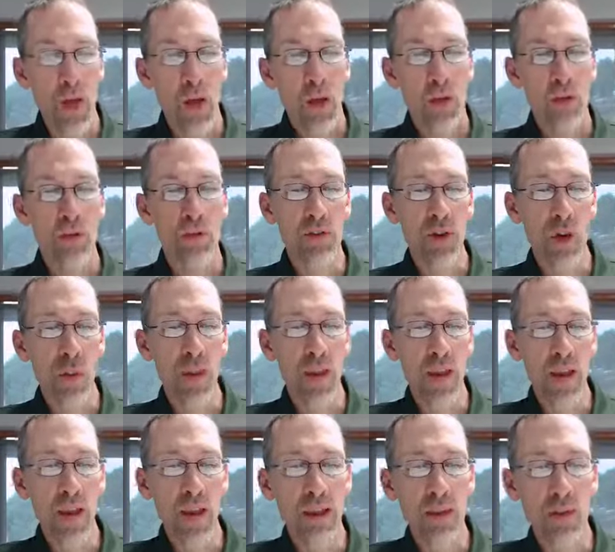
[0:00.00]
"So it
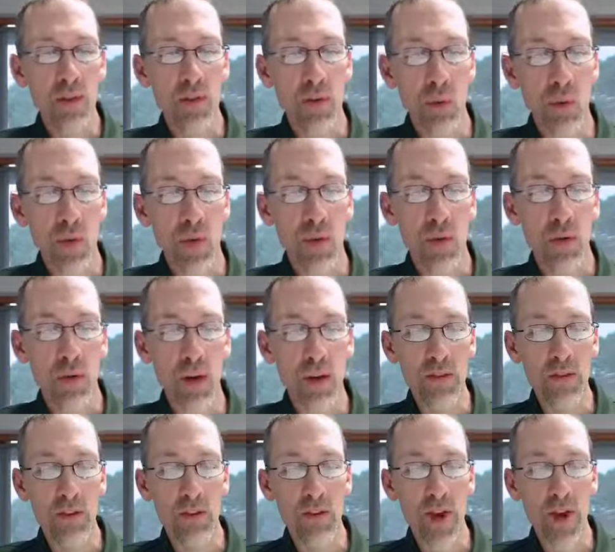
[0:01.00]
is with the
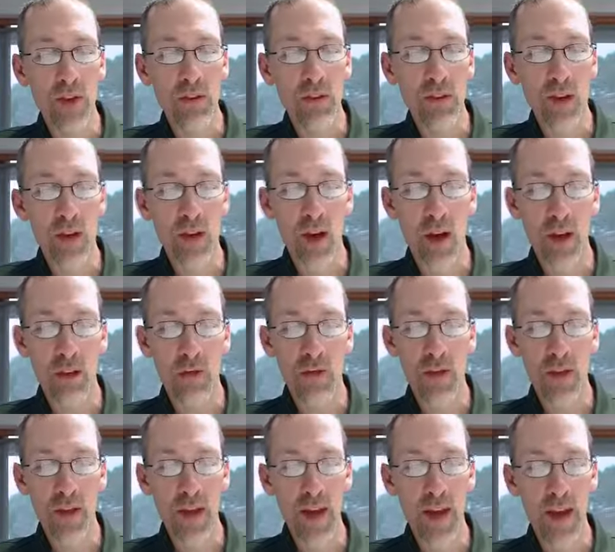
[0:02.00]
resurrection of
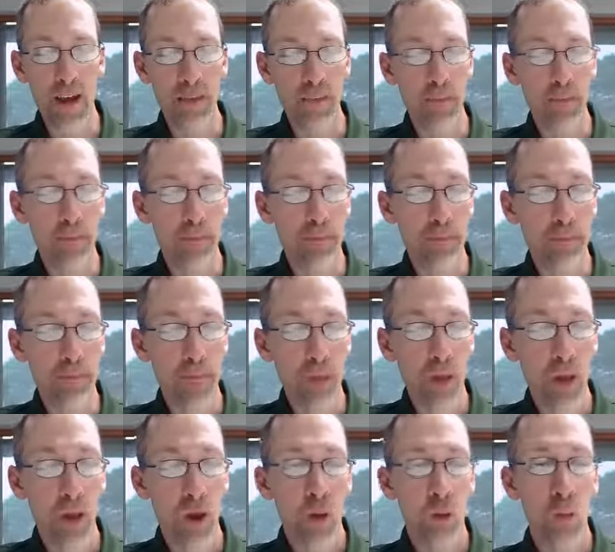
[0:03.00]
the dead.
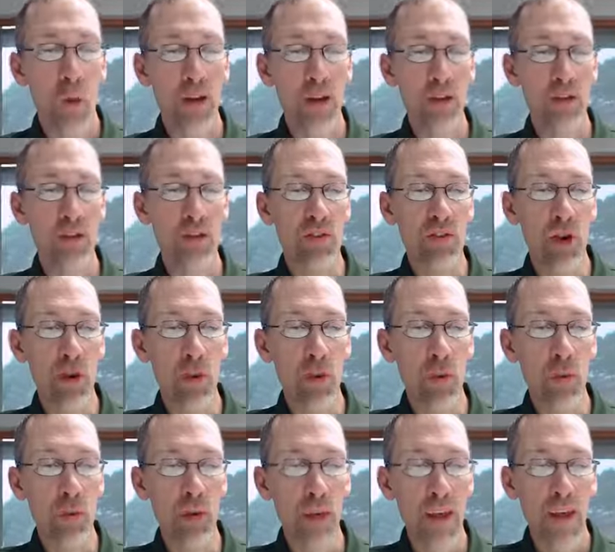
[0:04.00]
What is
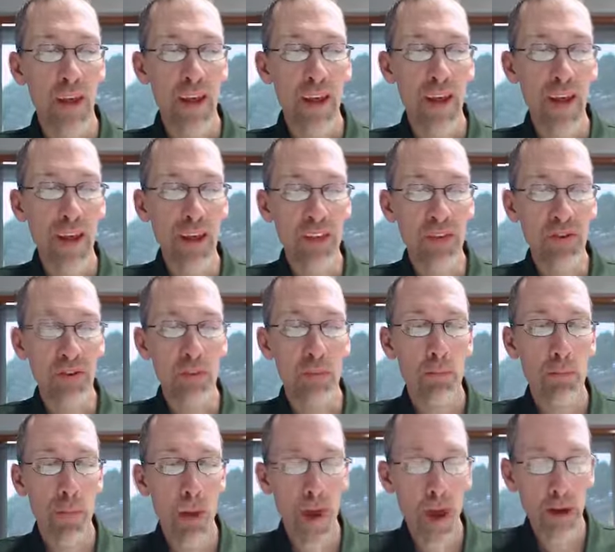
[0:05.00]
sown is
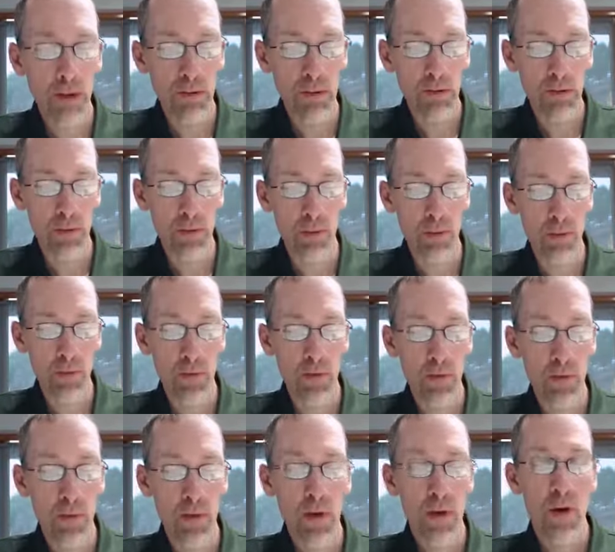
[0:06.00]
perishable.
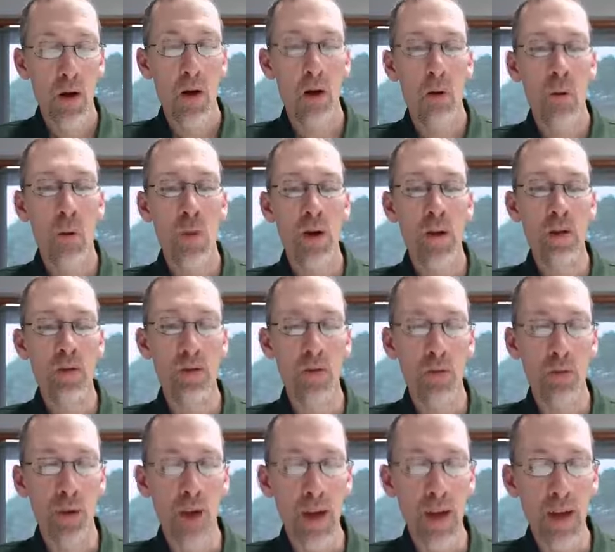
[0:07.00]
What is
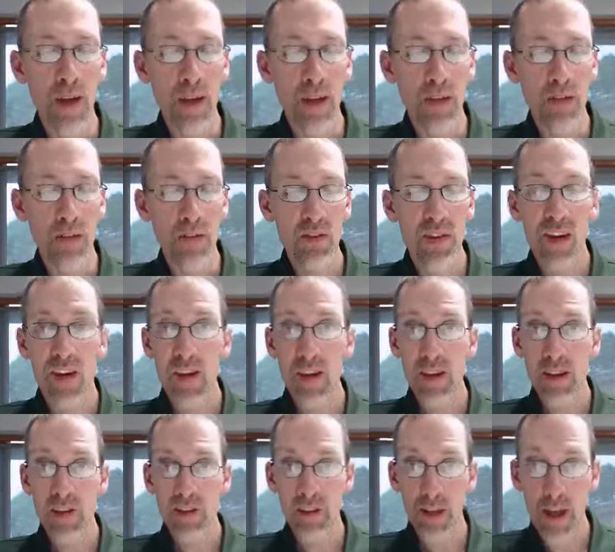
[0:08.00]
raised
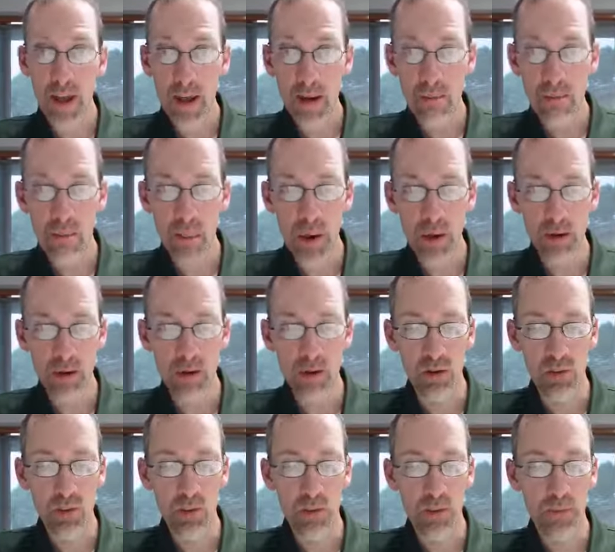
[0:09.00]
is
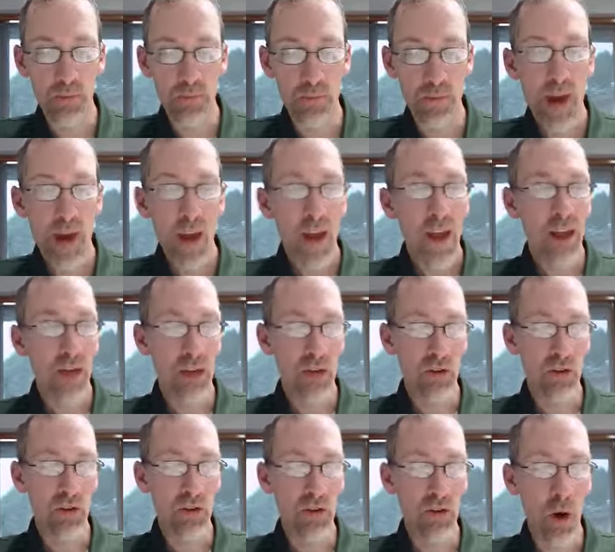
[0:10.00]
imperishable. It is
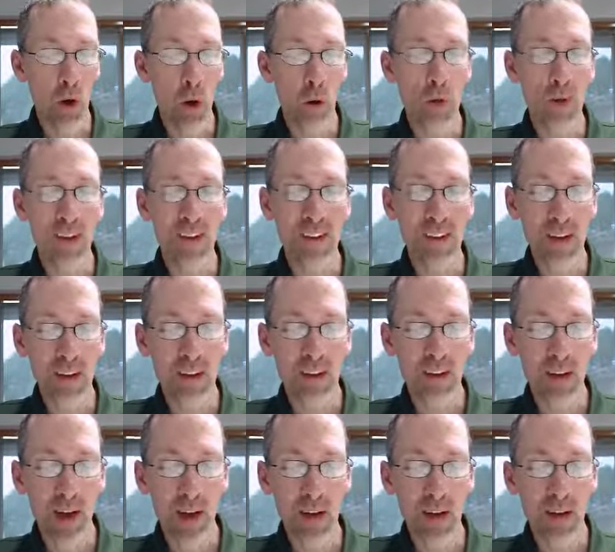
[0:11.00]
sown in
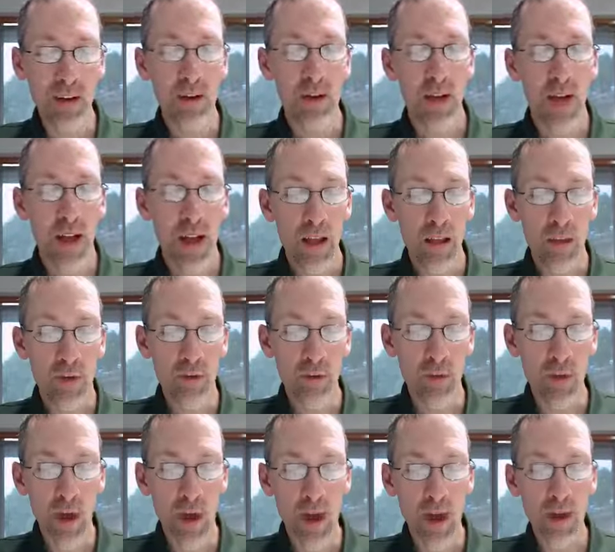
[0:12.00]
dishonor, it is
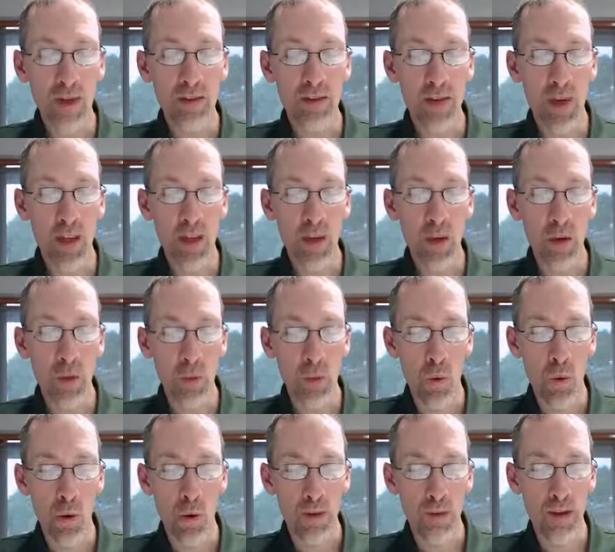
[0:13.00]
raised in
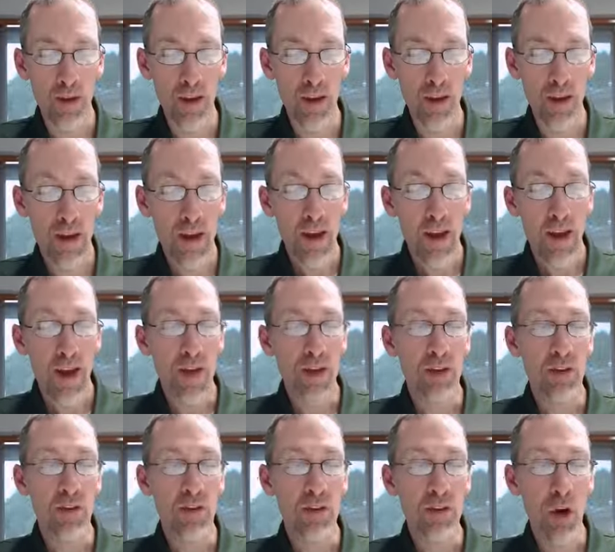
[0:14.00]
glory. It
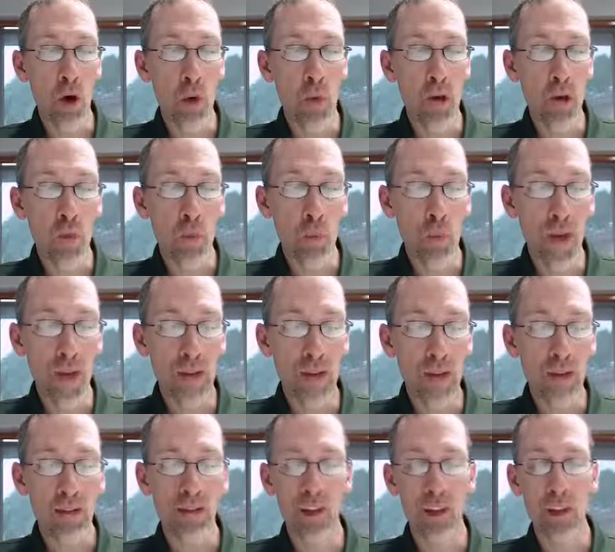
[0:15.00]
is sown in
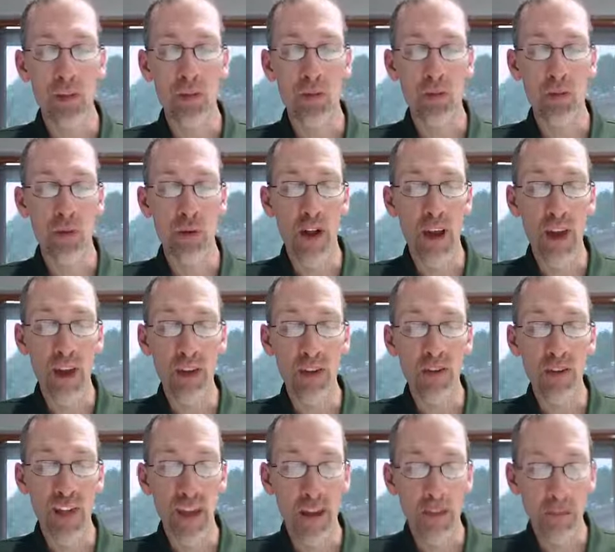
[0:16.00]
weakness, it is
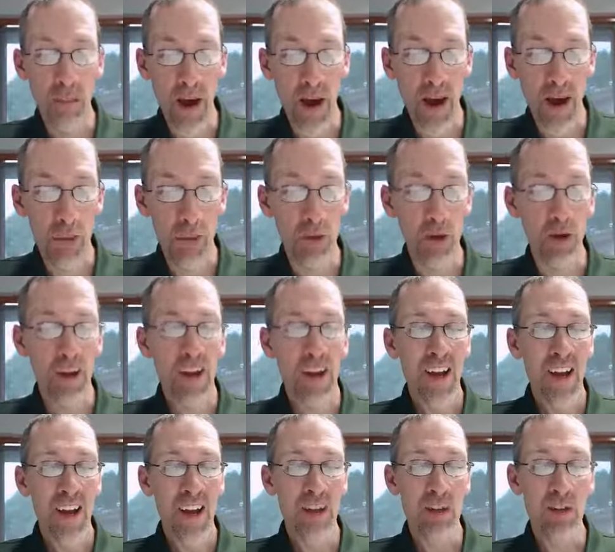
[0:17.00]
raised in power.
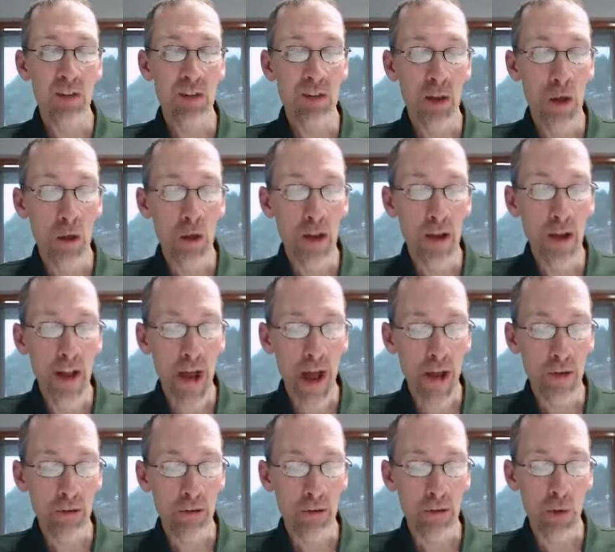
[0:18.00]
It is sown a
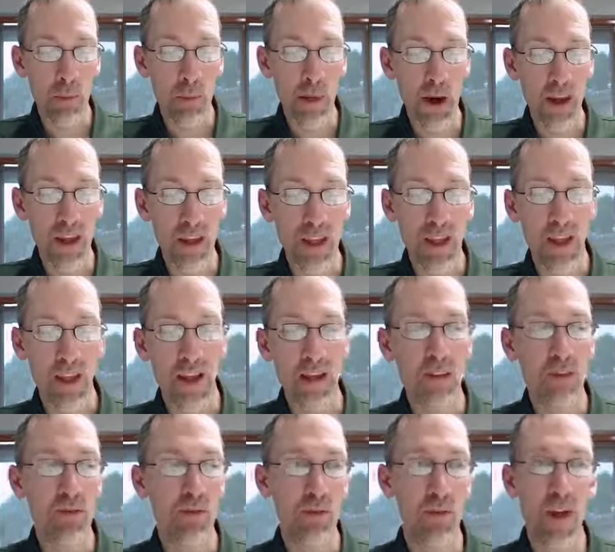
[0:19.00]
natural body, it
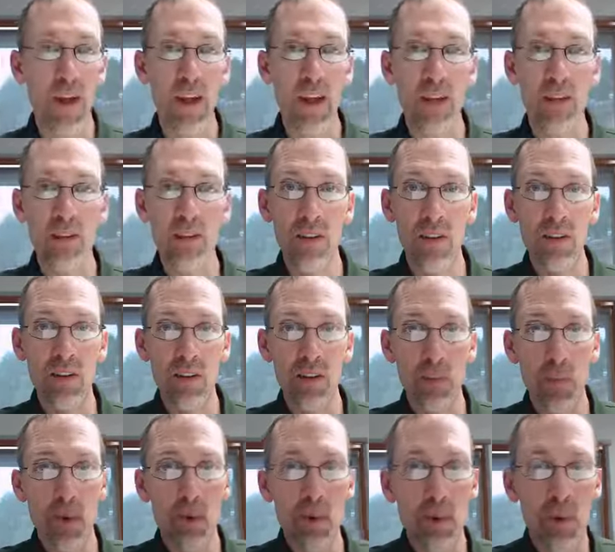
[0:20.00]
is raised a
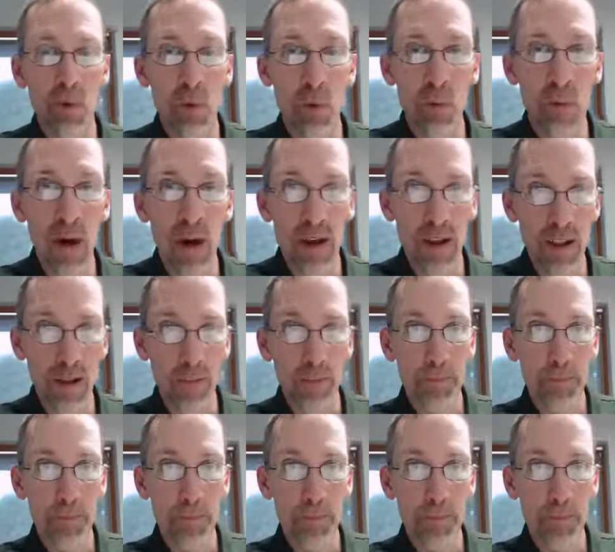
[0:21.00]
spiritual body."